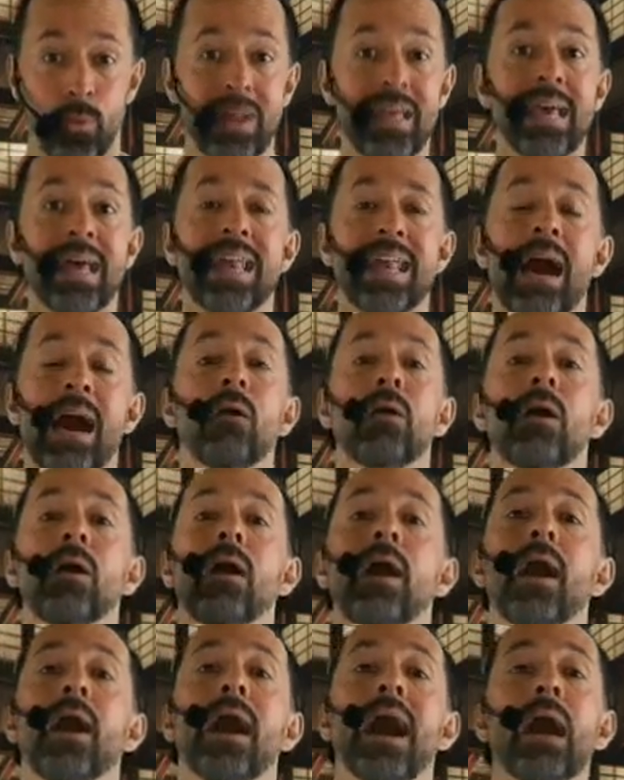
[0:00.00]
Now,
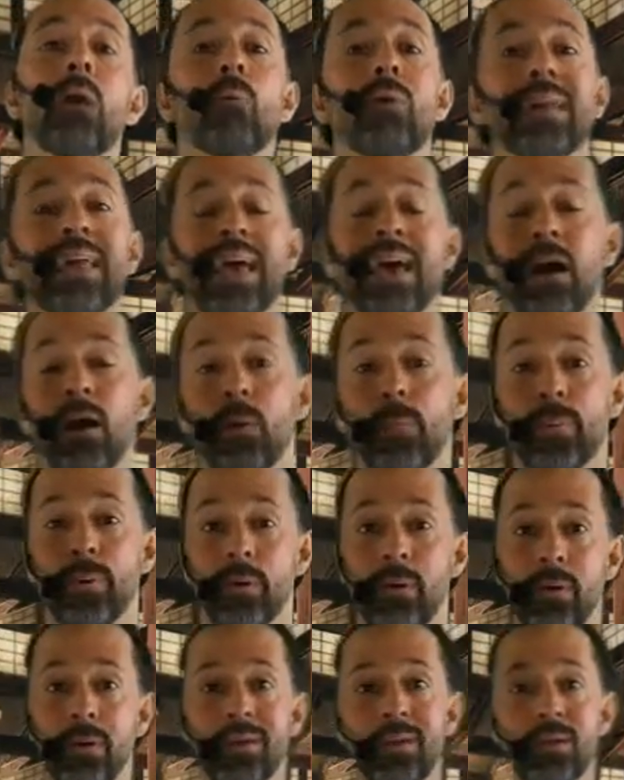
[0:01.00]
I want to help
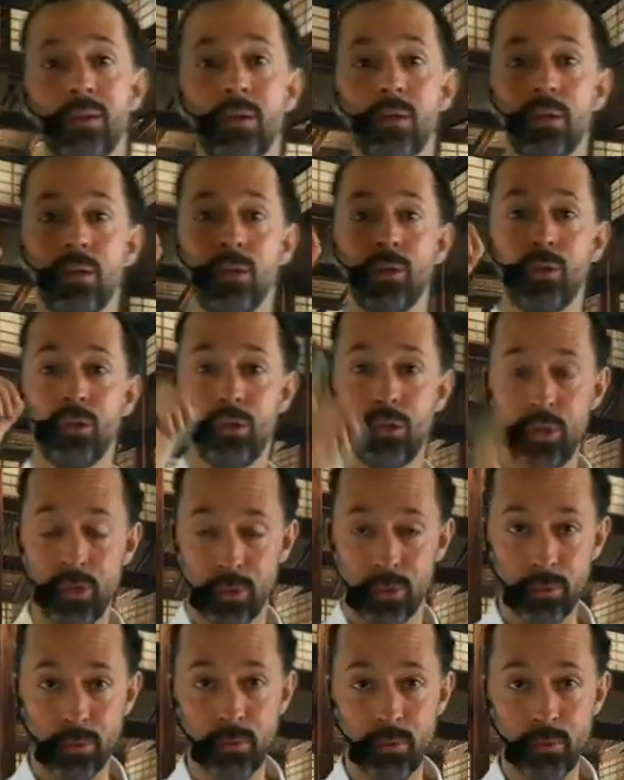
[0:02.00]
you,